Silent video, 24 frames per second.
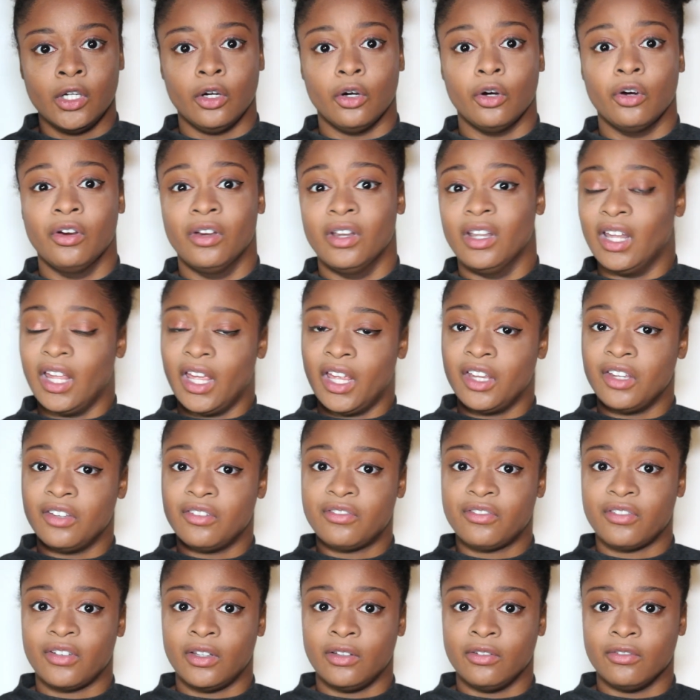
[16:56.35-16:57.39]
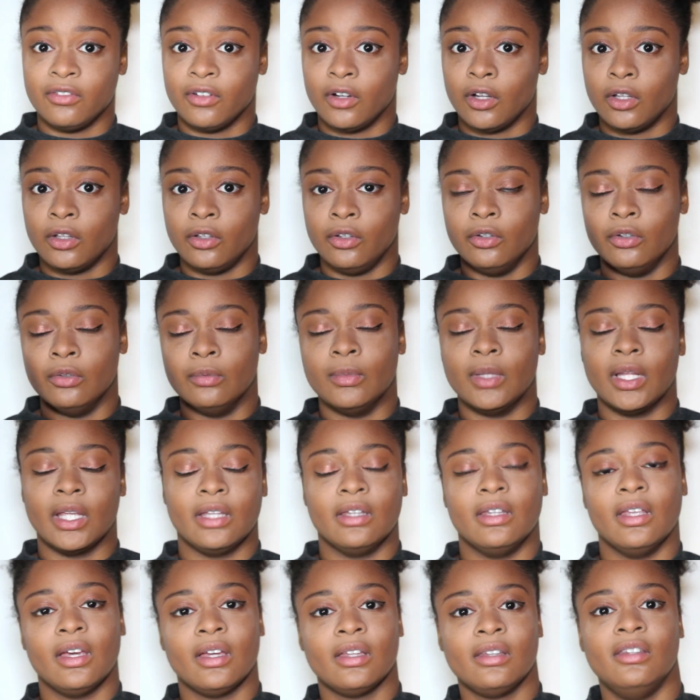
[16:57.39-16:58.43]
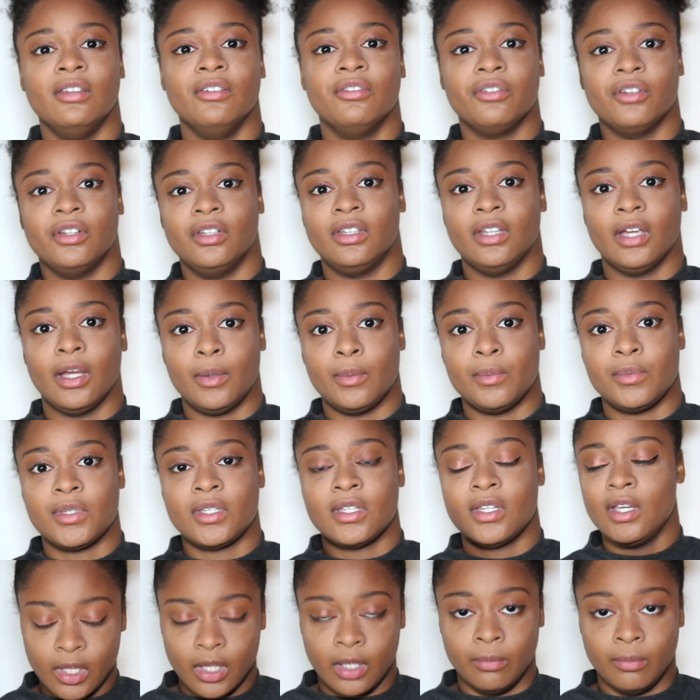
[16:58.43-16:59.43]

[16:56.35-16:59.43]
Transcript: or length and volume, like they had different types.